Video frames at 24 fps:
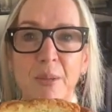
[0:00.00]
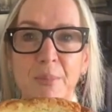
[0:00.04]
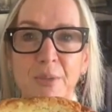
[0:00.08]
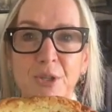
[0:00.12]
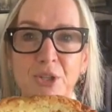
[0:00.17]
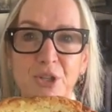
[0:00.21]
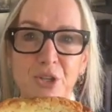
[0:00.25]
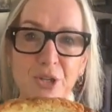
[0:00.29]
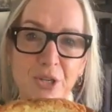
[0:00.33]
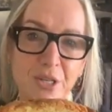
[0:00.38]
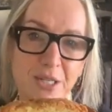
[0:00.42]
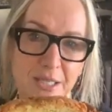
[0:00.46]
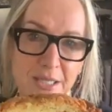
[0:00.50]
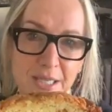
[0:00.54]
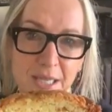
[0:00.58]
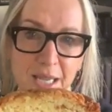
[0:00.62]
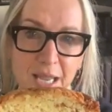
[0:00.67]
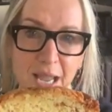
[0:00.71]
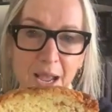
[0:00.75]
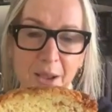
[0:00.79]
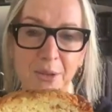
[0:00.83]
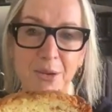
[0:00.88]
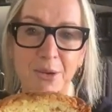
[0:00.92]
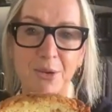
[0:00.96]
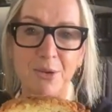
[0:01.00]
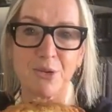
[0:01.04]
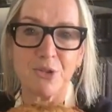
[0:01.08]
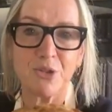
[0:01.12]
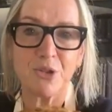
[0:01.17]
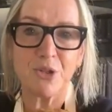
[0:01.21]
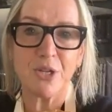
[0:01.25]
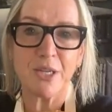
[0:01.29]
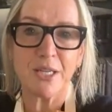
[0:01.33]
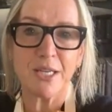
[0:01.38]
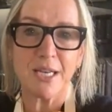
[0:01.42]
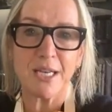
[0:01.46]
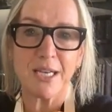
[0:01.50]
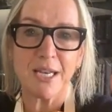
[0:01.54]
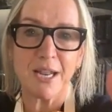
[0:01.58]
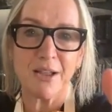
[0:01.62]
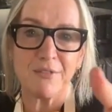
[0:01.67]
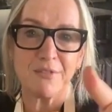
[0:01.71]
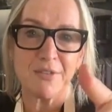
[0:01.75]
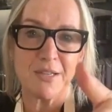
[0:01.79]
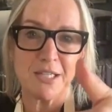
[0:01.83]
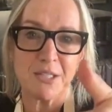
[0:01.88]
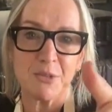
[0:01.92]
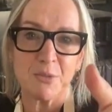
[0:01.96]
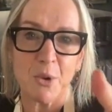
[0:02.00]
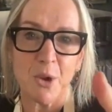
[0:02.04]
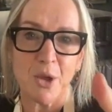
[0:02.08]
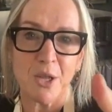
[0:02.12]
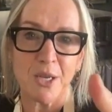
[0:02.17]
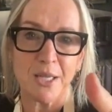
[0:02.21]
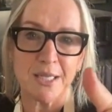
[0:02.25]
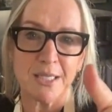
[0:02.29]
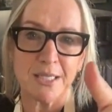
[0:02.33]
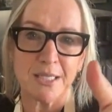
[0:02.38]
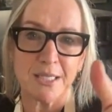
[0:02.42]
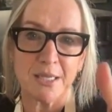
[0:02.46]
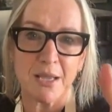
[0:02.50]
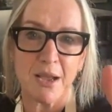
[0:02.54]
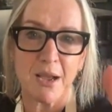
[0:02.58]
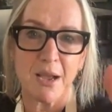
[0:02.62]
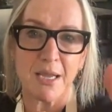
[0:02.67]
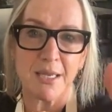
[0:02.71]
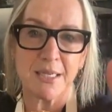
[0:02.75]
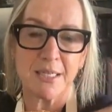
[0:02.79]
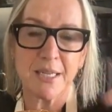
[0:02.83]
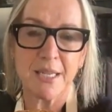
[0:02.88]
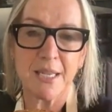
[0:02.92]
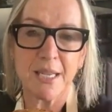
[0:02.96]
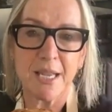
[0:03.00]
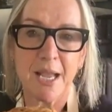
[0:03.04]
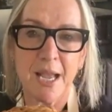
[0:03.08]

But you can see how it looks. You get a lovely swirl inside.